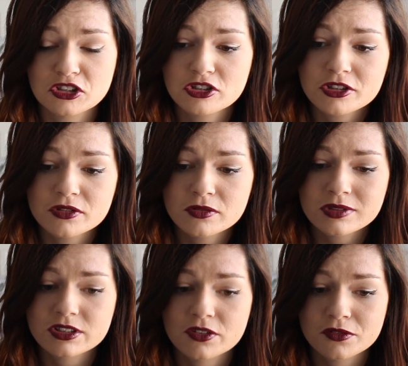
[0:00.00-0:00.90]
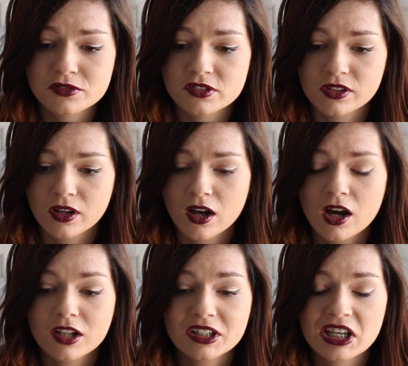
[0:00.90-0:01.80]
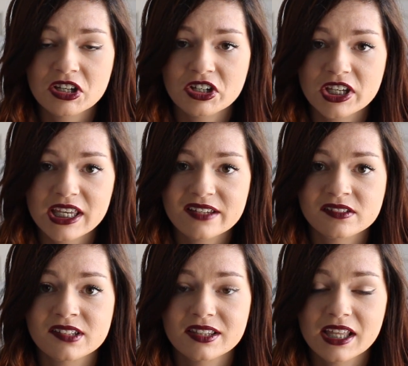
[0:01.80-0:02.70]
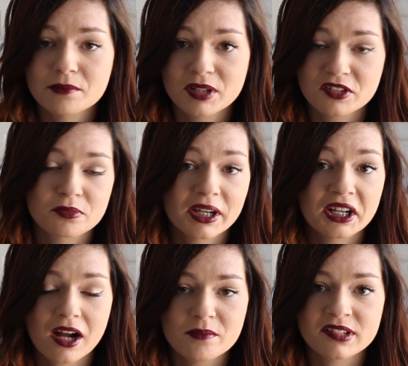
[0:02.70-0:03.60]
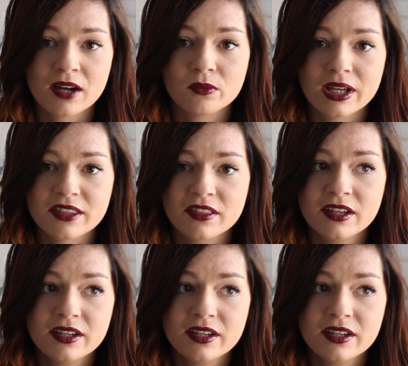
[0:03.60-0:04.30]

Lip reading: to those holiday cookies that Pillsbury comes out with